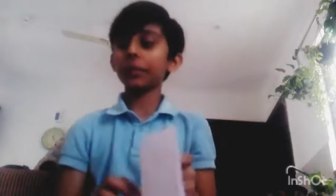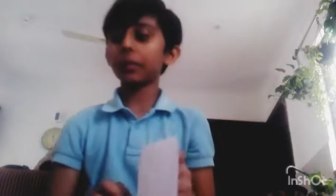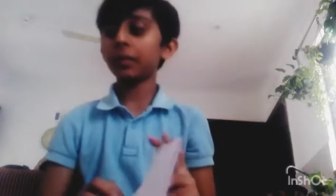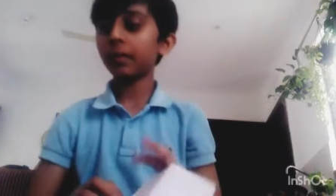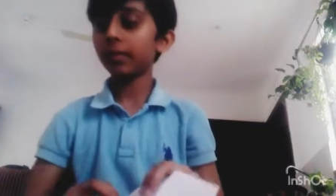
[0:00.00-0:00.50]

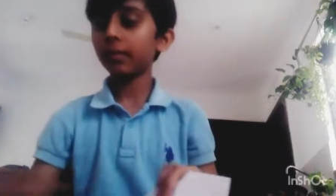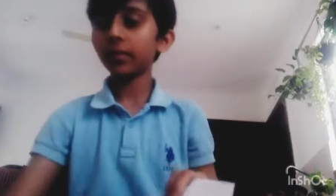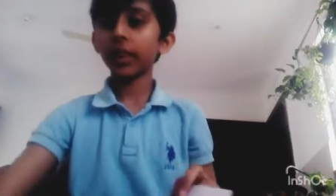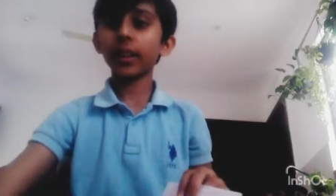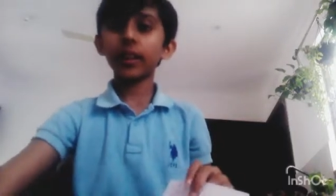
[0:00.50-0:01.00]
to
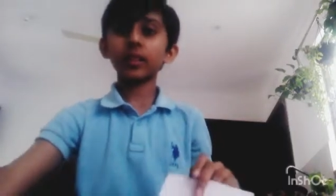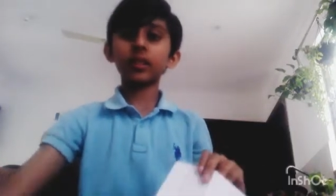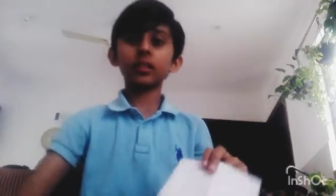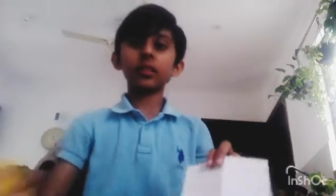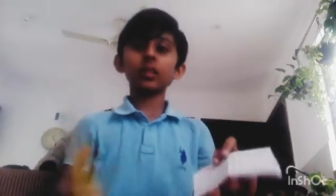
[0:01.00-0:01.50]
take a
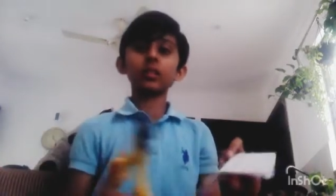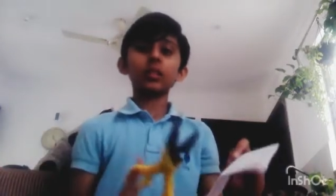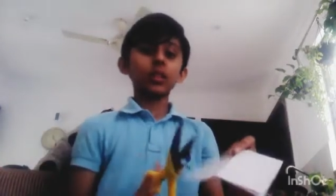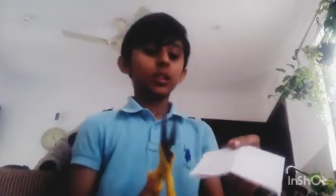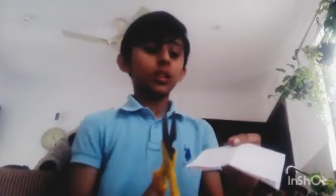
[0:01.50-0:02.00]
scissor
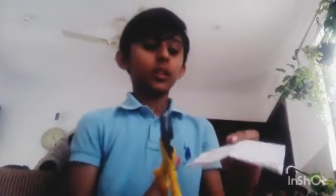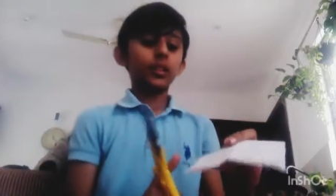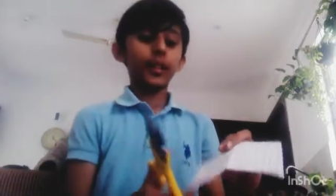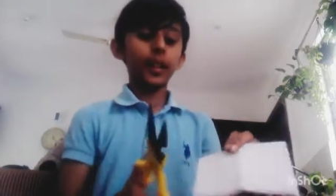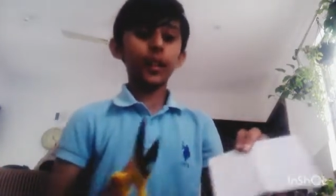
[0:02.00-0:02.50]

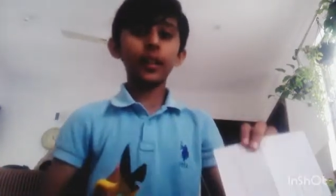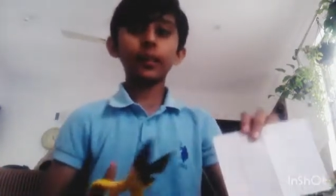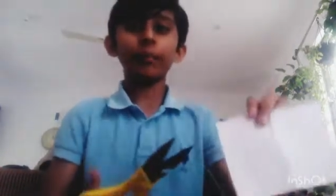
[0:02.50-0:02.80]
and